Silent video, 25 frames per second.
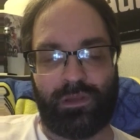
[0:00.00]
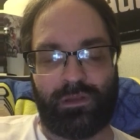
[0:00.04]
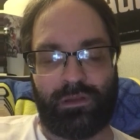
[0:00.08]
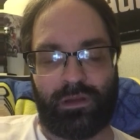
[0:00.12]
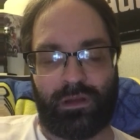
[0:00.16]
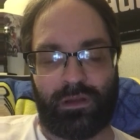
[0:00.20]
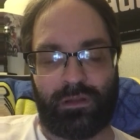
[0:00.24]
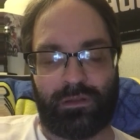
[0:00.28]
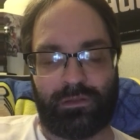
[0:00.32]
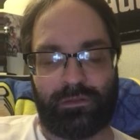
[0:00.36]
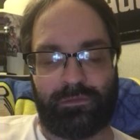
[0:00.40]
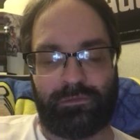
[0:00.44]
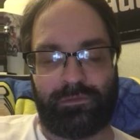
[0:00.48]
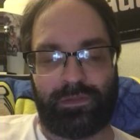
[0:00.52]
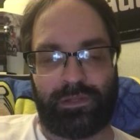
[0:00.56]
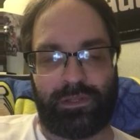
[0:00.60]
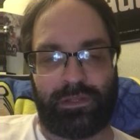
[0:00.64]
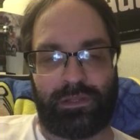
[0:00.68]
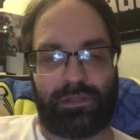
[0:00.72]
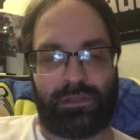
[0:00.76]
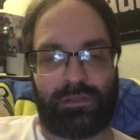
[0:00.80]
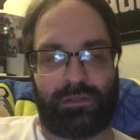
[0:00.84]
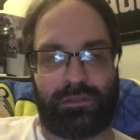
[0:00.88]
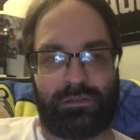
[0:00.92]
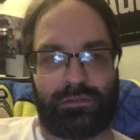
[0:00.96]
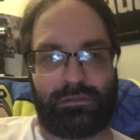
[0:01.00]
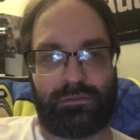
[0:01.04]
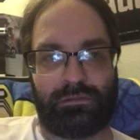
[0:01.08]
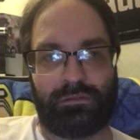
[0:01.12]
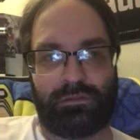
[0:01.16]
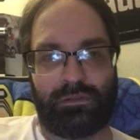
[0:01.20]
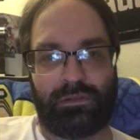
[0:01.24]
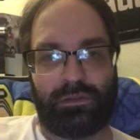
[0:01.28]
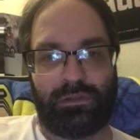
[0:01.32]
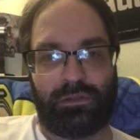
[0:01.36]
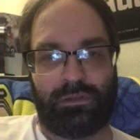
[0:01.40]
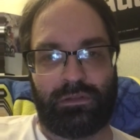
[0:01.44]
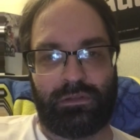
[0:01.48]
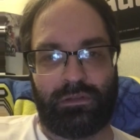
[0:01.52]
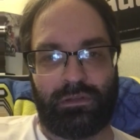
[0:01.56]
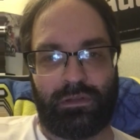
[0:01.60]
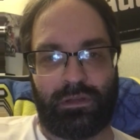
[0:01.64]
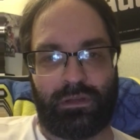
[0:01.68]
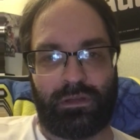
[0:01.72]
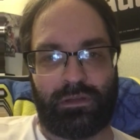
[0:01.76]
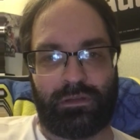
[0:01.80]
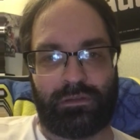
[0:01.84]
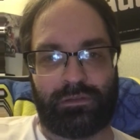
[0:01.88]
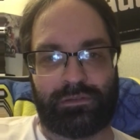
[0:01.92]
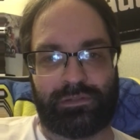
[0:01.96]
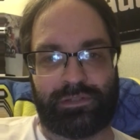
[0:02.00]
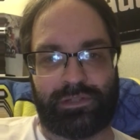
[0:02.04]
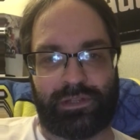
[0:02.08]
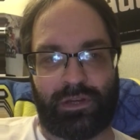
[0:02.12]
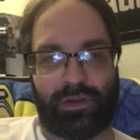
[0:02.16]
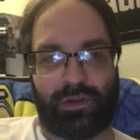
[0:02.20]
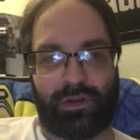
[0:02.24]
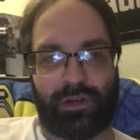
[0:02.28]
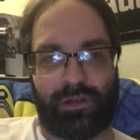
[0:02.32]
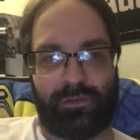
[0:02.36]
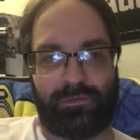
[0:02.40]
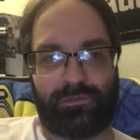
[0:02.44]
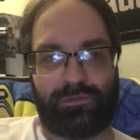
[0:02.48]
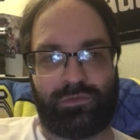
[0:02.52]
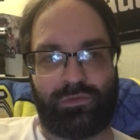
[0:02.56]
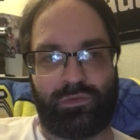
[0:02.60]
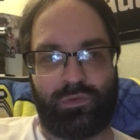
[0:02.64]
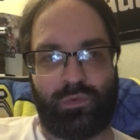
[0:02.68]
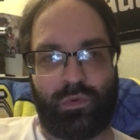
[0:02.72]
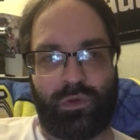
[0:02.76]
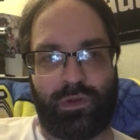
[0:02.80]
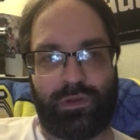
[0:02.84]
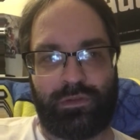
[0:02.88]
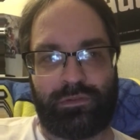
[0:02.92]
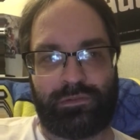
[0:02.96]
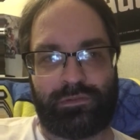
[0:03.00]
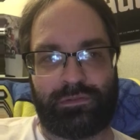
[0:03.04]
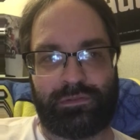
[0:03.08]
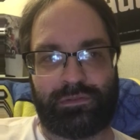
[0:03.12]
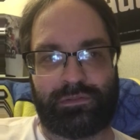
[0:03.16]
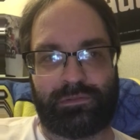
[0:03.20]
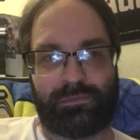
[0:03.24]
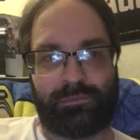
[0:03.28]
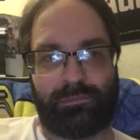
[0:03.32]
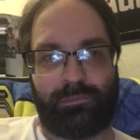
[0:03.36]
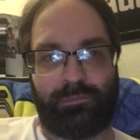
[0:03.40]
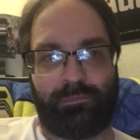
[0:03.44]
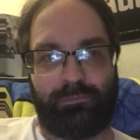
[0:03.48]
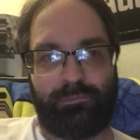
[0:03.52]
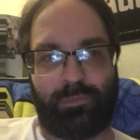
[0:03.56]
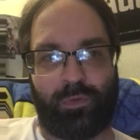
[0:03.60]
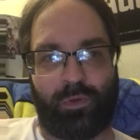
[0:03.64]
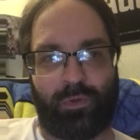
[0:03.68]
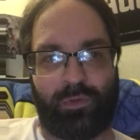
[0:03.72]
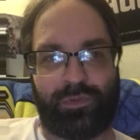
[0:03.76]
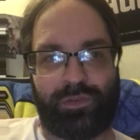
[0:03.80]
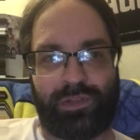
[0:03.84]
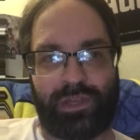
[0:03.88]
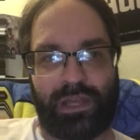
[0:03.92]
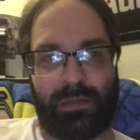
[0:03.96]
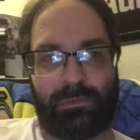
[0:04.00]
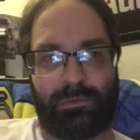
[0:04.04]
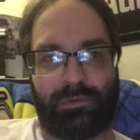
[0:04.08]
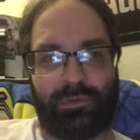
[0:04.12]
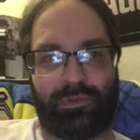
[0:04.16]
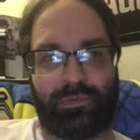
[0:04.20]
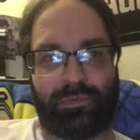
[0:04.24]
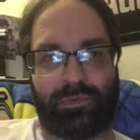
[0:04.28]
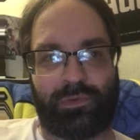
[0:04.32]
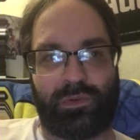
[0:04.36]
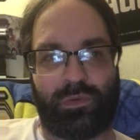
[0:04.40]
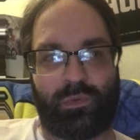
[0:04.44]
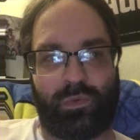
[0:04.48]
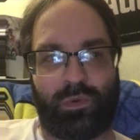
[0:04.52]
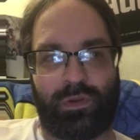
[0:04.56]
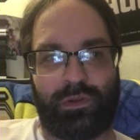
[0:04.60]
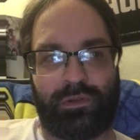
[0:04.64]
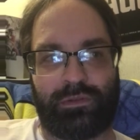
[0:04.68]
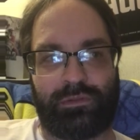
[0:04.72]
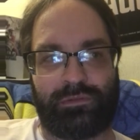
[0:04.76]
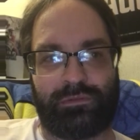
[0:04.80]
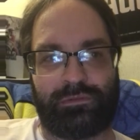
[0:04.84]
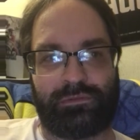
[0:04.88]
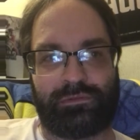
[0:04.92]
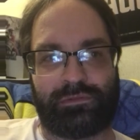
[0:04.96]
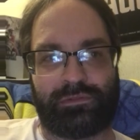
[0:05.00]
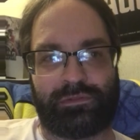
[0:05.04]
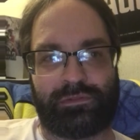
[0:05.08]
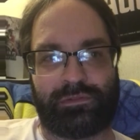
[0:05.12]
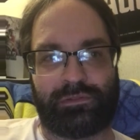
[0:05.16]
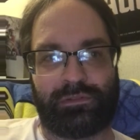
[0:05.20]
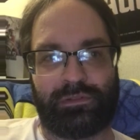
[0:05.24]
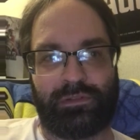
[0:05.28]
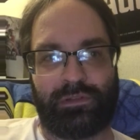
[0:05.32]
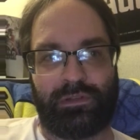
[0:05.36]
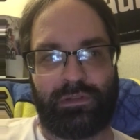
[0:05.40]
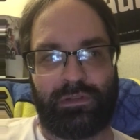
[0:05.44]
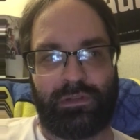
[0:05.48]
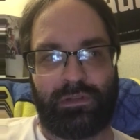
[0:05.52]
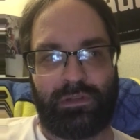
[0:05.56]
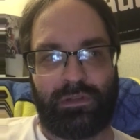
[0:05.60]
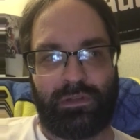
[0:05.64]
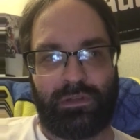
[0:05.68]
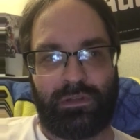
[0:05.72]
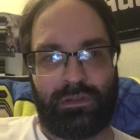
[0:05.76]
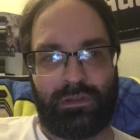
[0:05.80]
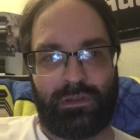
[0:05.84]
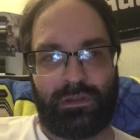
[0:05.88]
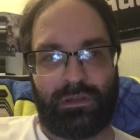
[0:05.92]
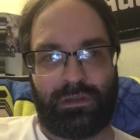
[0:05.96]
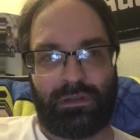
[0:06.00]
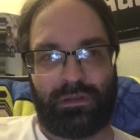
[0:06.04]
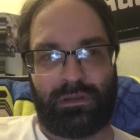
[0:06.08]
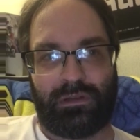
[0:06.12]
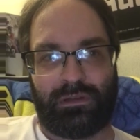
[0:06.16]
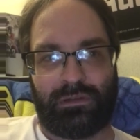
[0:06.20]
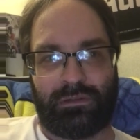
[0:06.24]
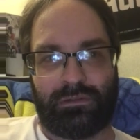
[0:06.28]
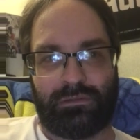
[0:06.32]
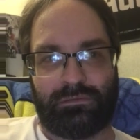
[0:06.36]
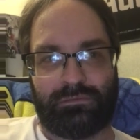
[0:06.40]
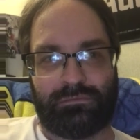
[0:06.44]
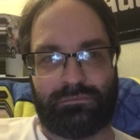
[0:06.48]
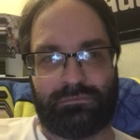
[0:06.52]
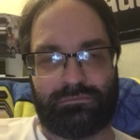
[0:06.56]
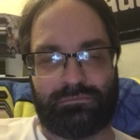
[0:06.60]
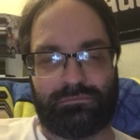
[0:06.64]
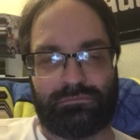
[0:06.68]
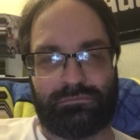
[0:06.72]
all of the StarCraft 2 ones, both Diablo 3 ones. Um,